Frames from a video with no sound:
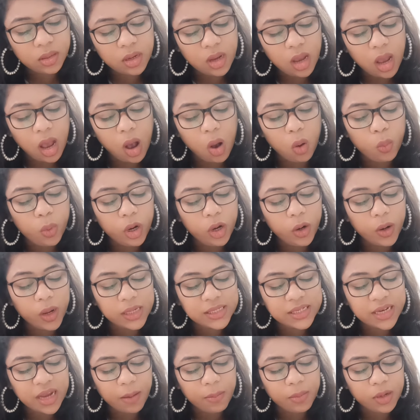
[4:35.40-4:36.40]
How will you
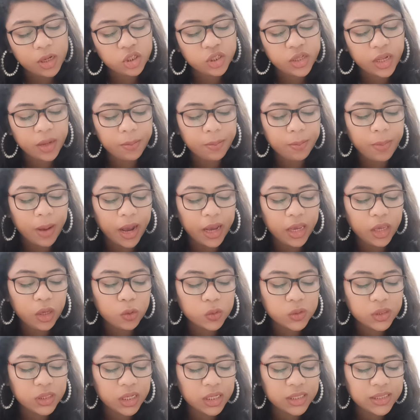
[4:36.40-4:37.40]
establish them? By
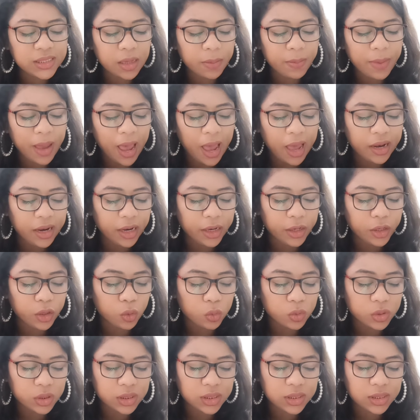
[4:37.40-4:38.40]
using some
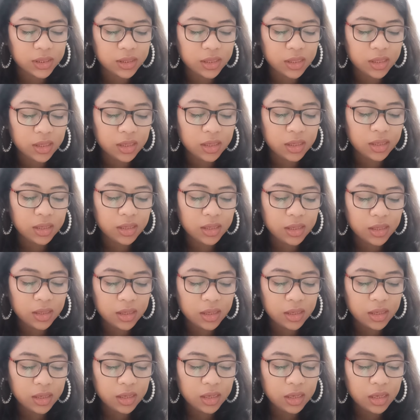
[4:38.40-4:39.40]
anecdotes.
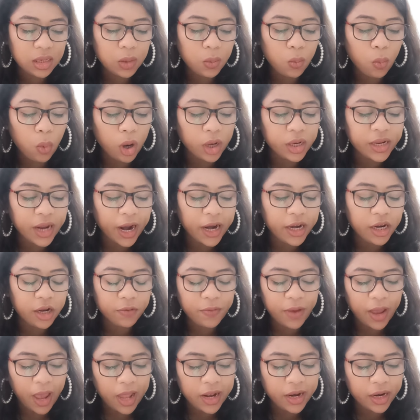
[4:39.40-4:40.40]
What kind
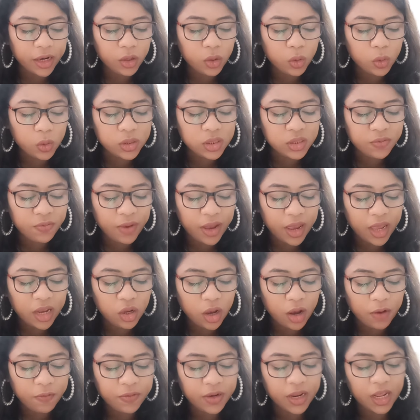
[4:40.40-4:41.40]
of anecdotes? Where
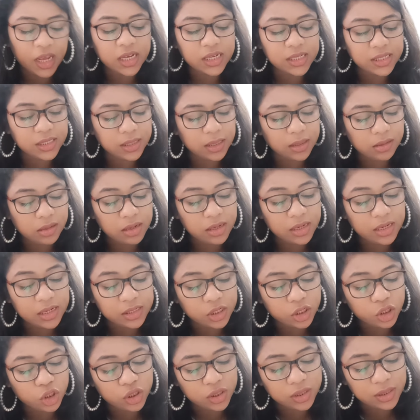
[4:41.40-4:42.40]
you have taken certain
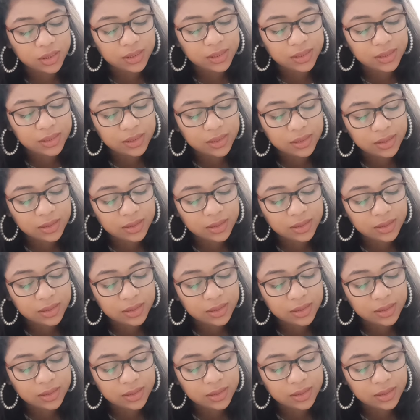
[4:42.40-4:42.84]
decisions